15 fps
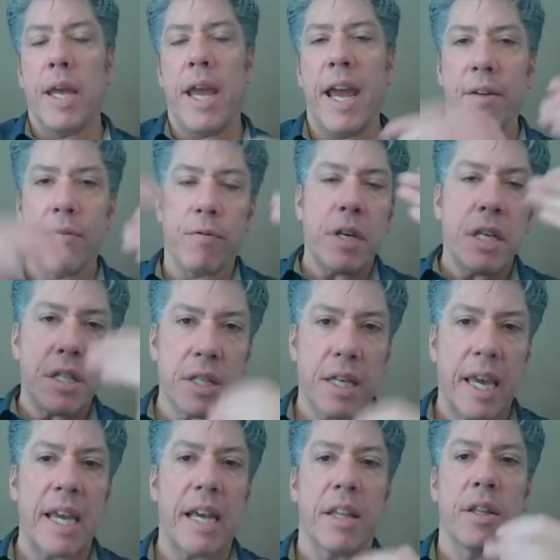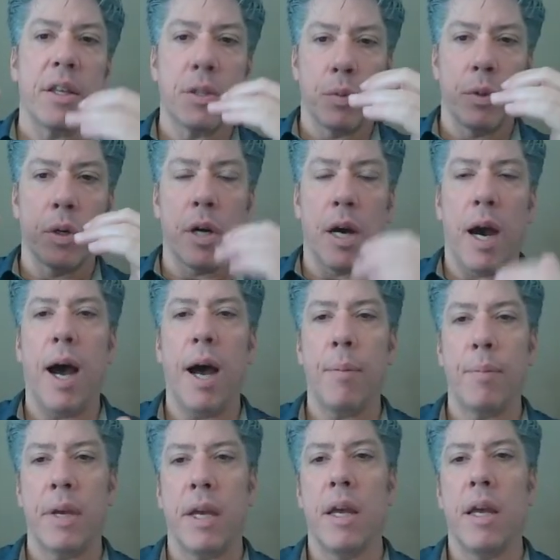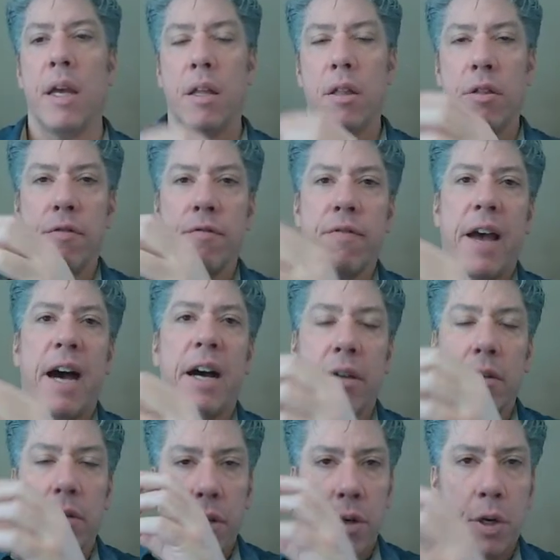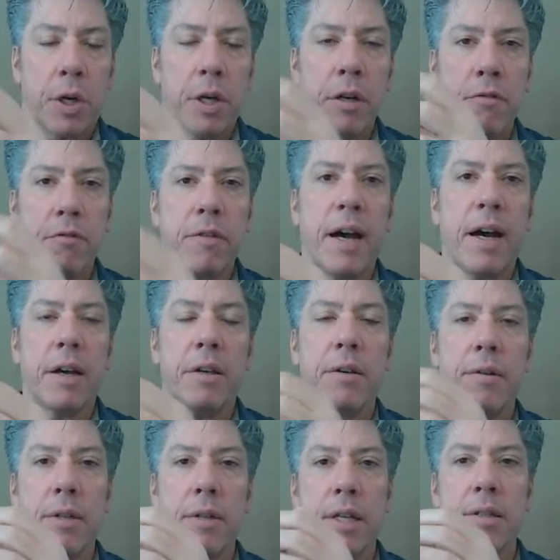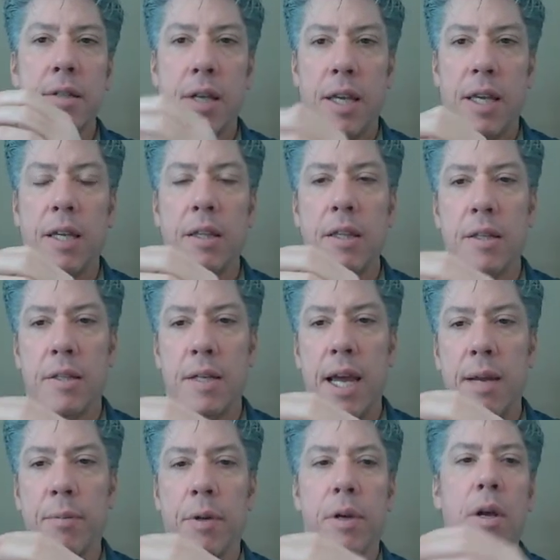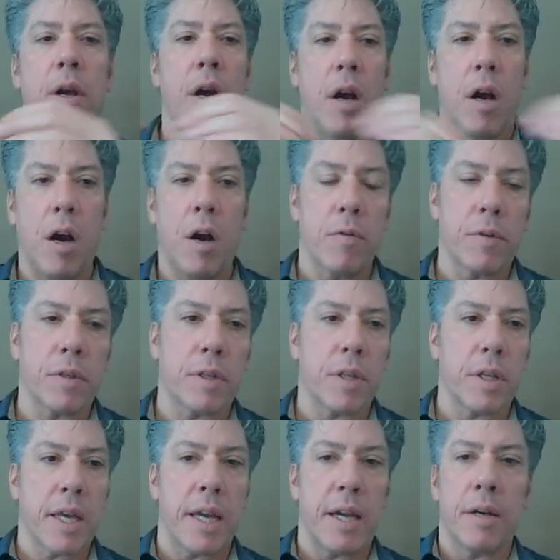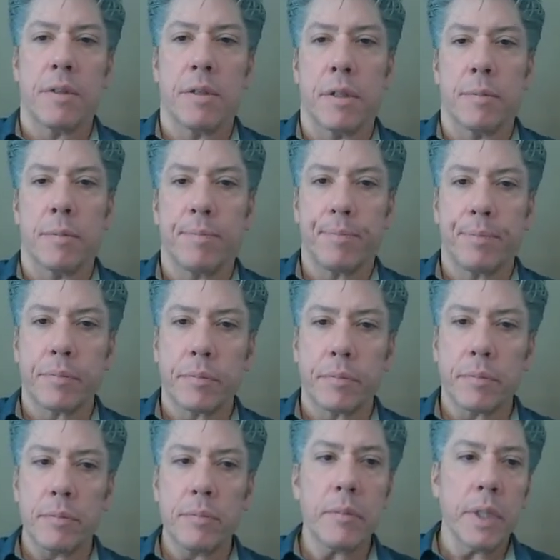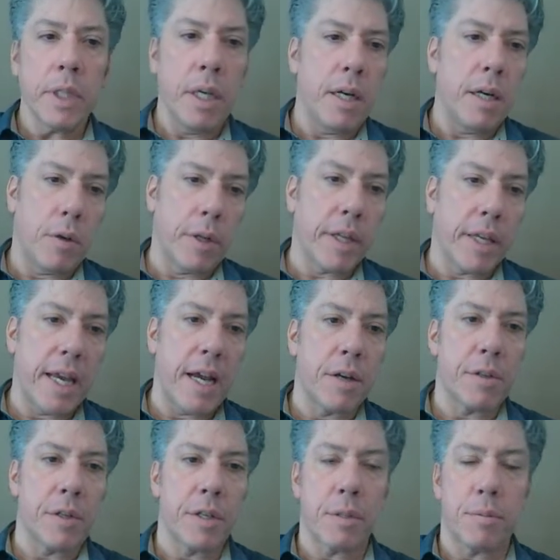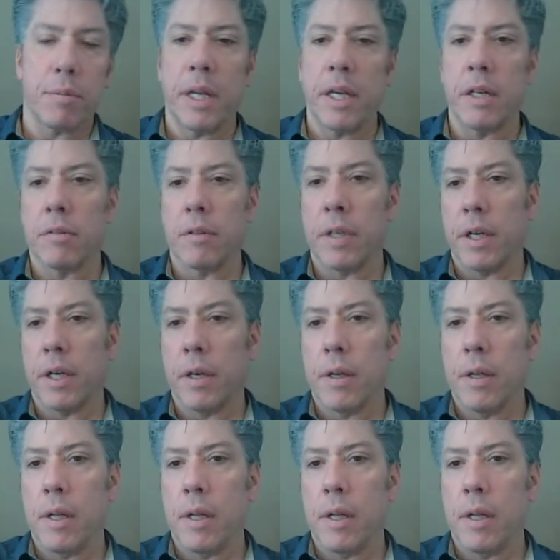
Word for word: every scan this will copy the value, the current value that's in the timer over to the counter uh, or the counter display over here.